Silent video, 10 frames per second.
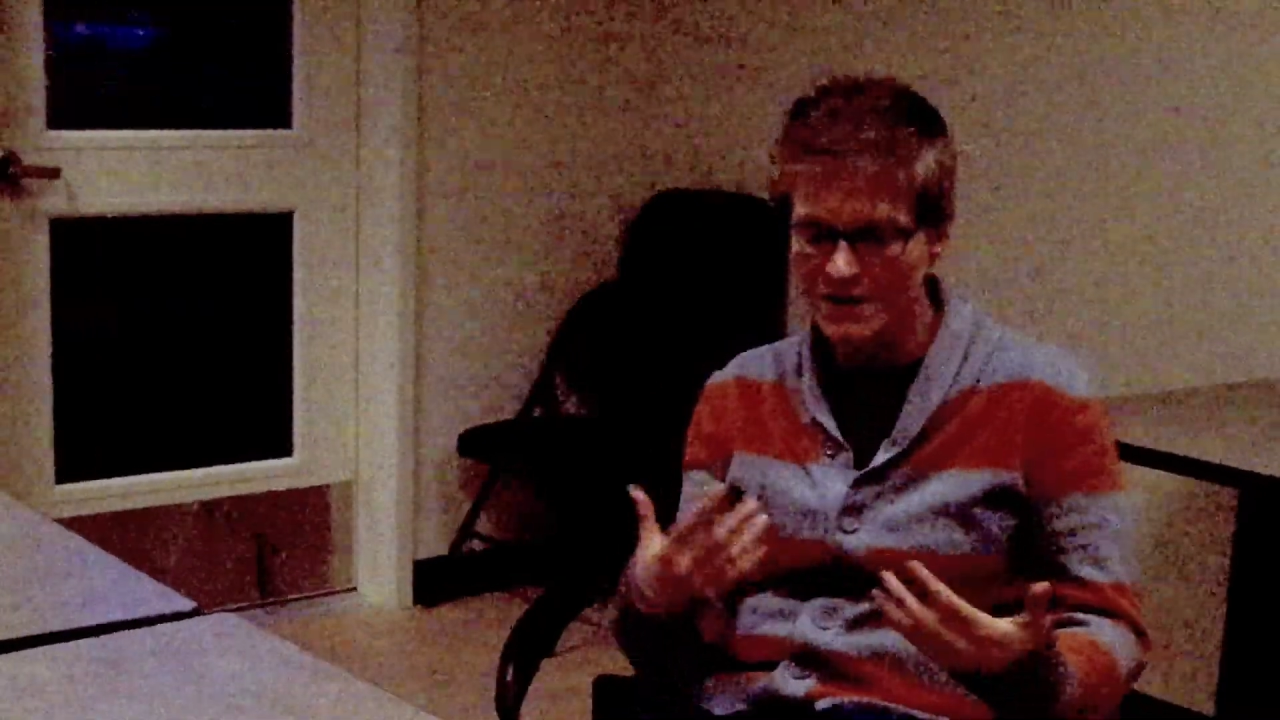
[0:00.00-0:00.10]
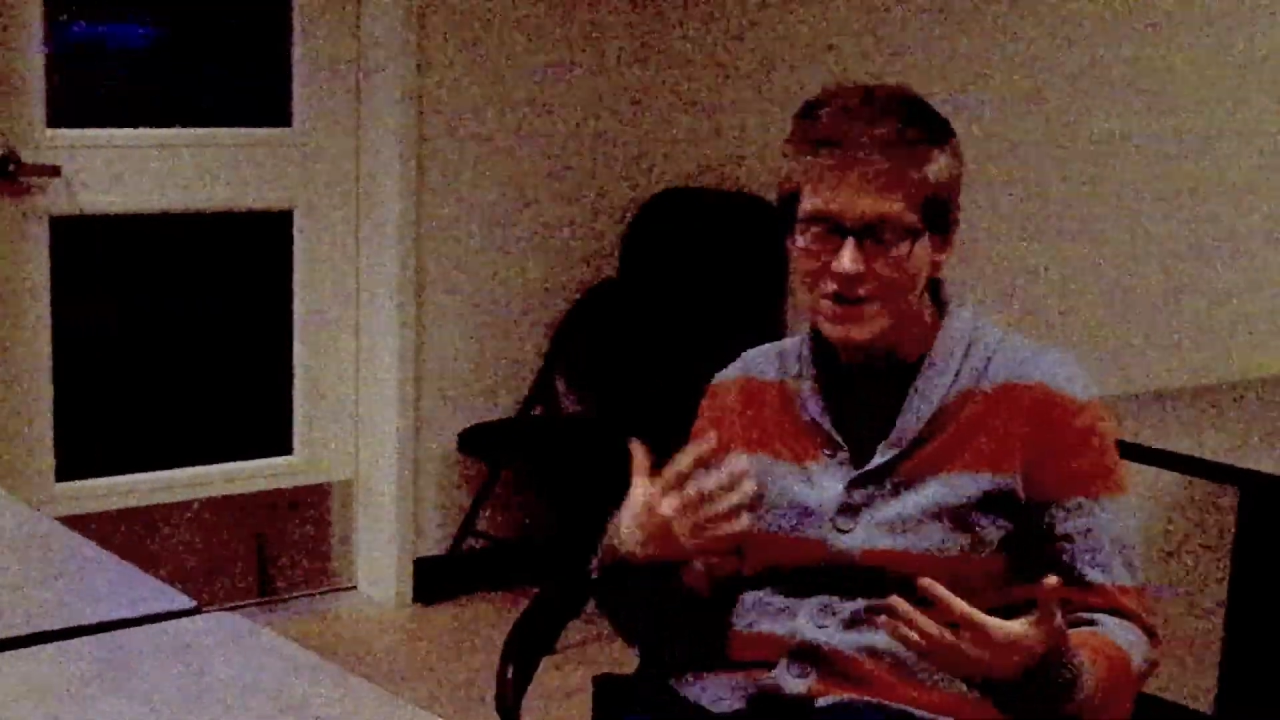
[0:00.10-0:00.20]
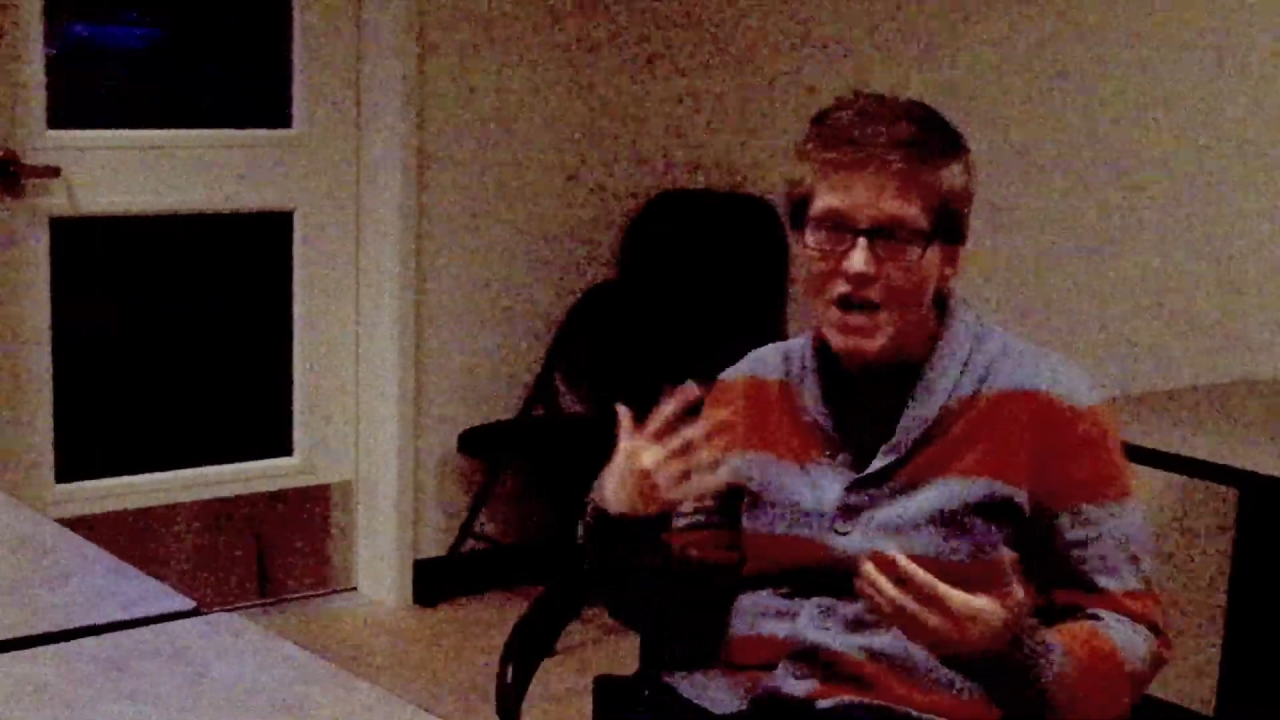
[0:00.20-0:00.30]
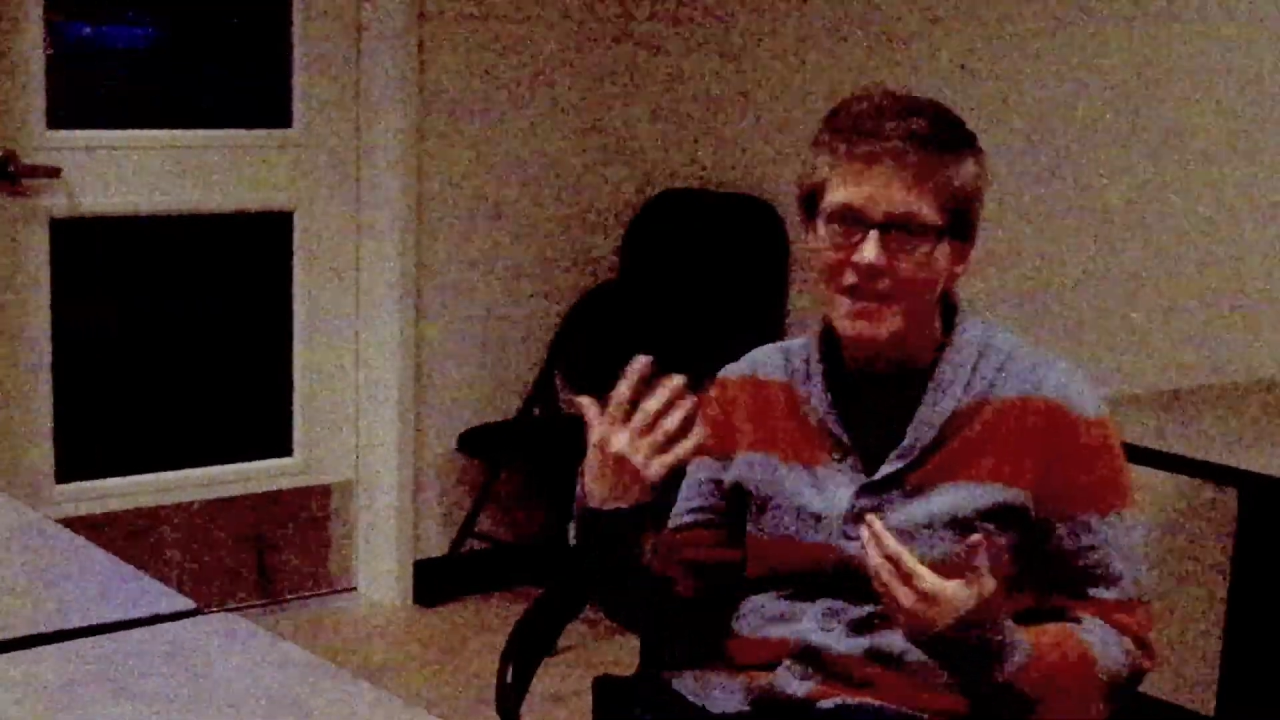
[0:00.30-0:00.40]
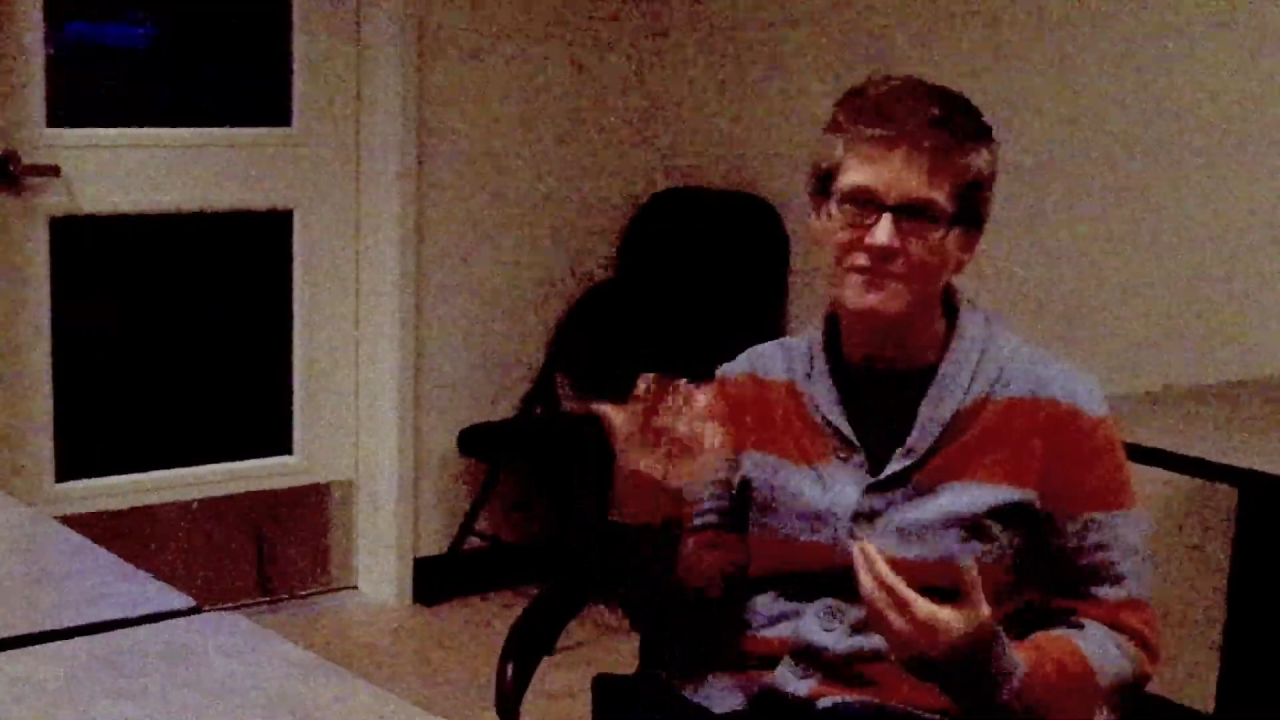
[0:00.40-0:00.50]

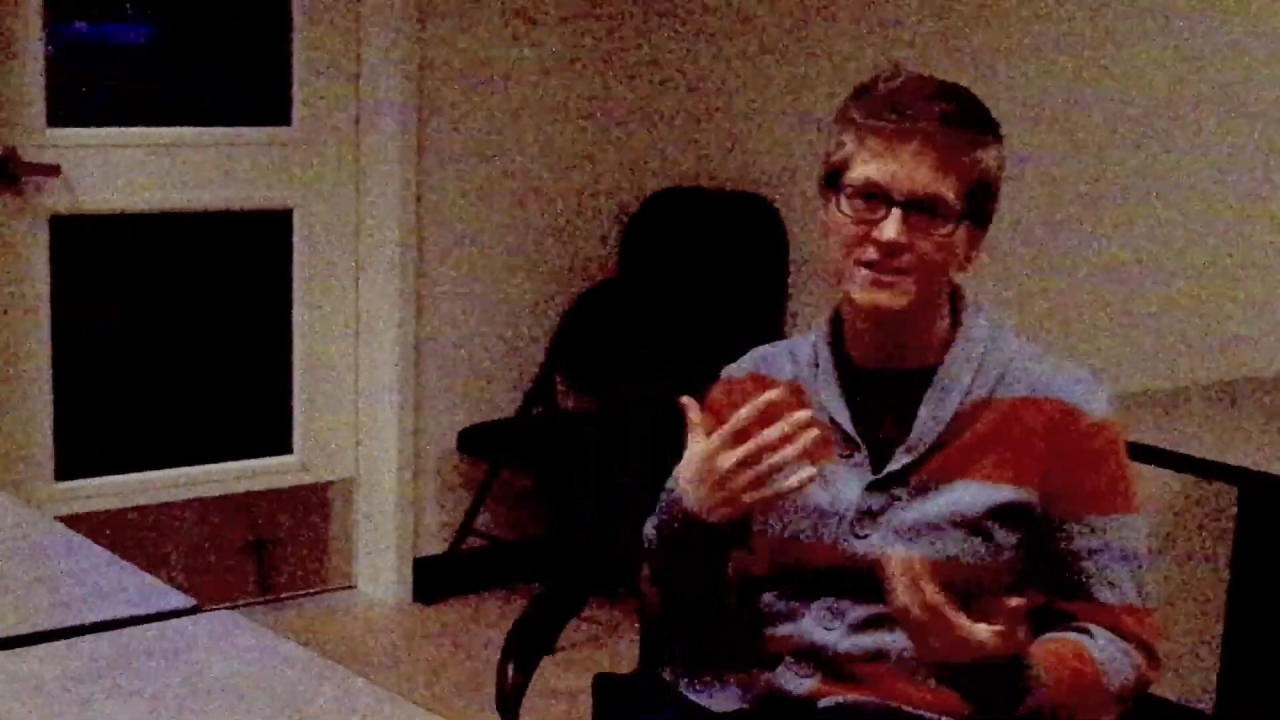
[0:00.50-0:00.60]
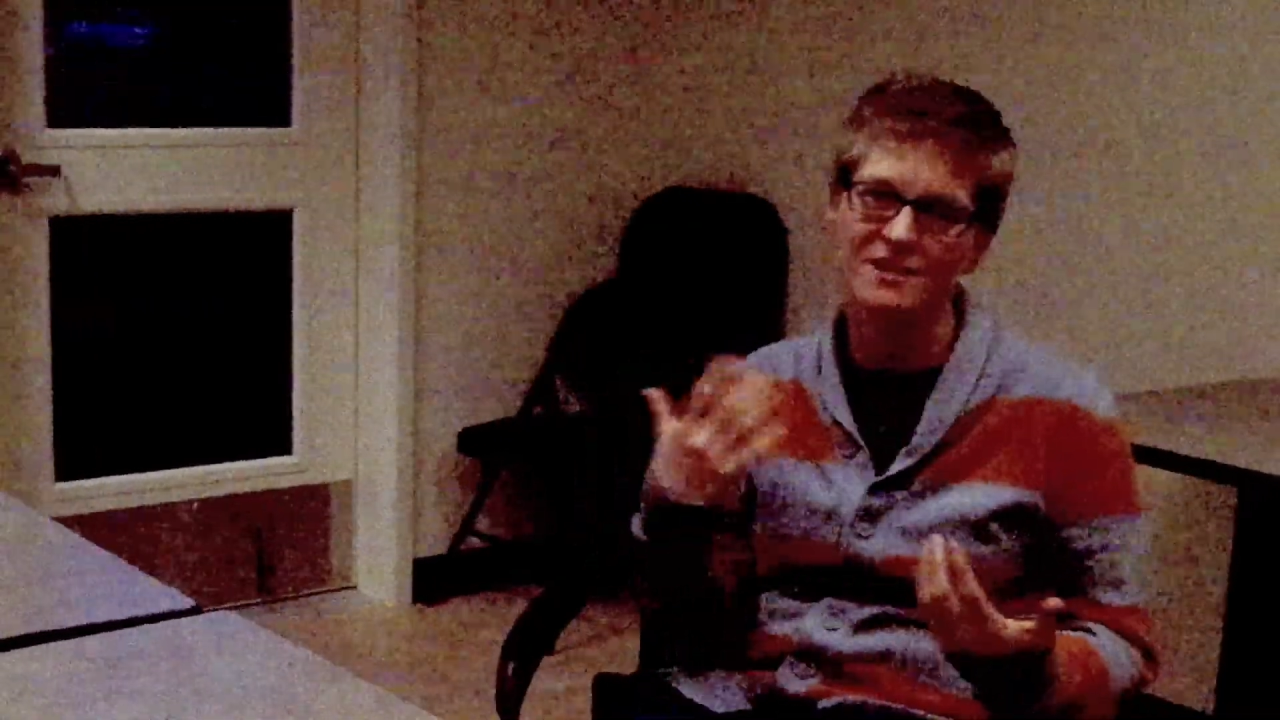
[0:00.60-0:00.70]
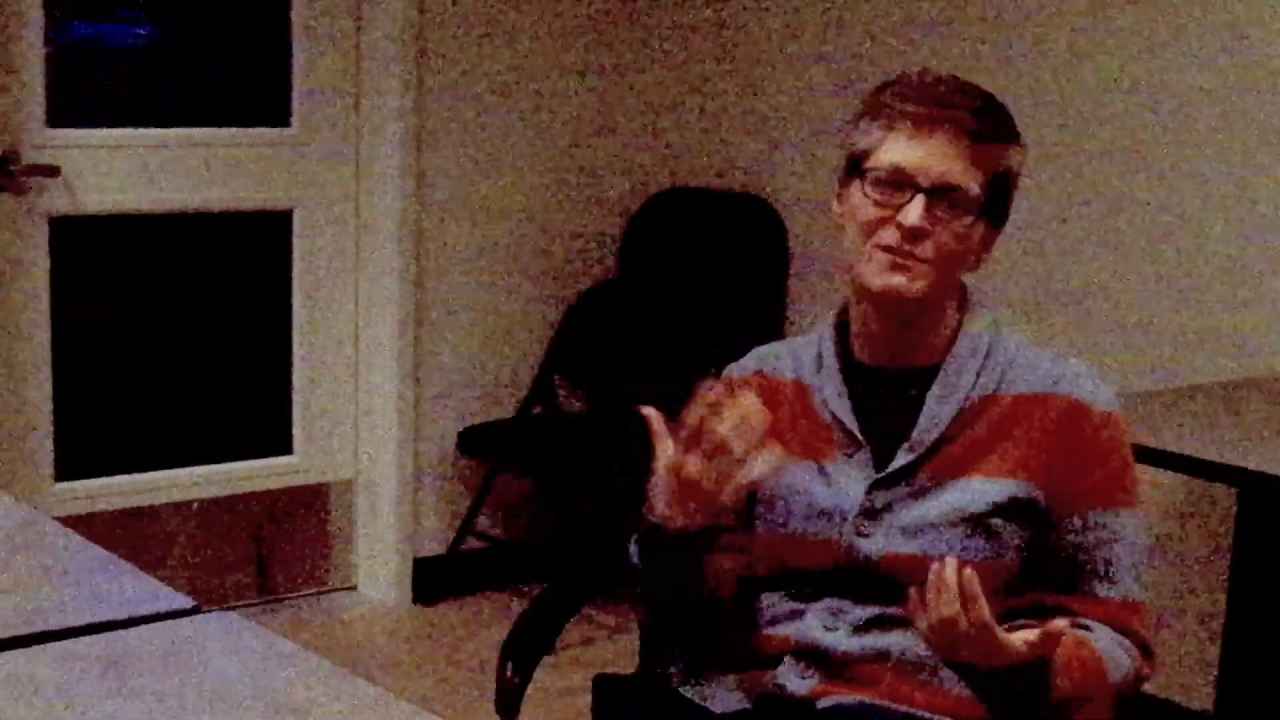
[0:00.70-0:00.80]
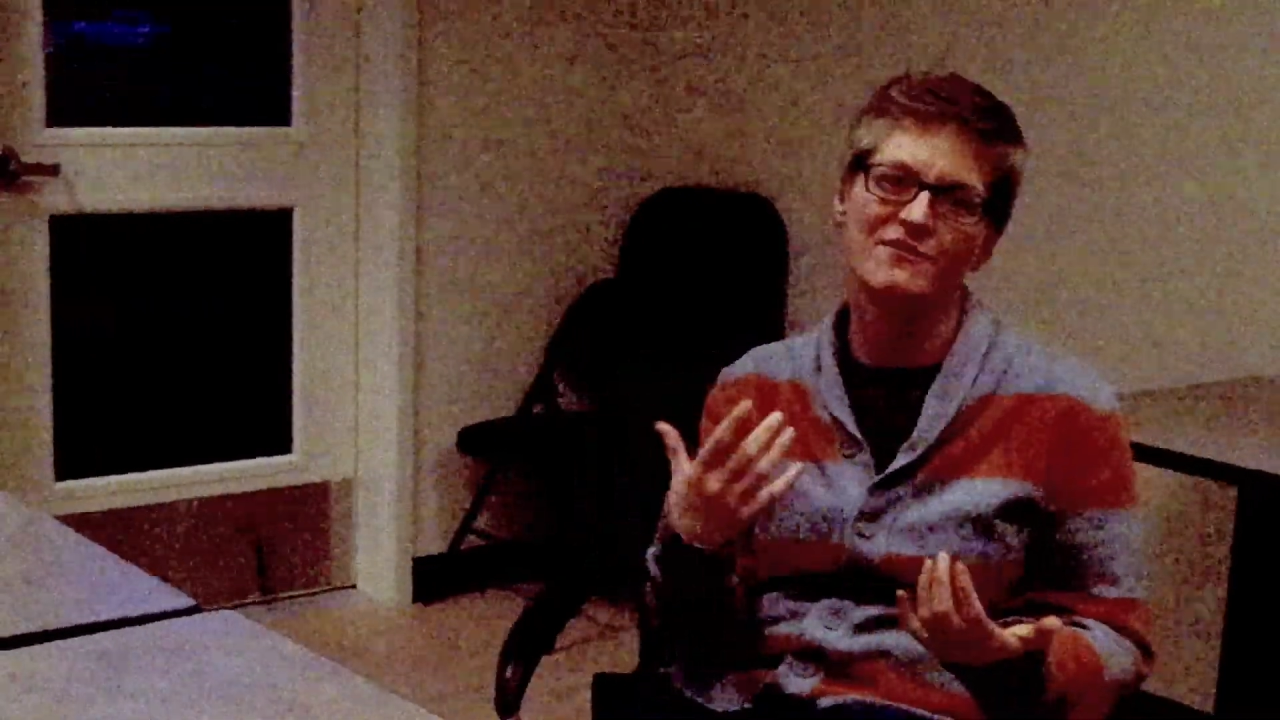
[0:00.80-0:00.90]
none of us can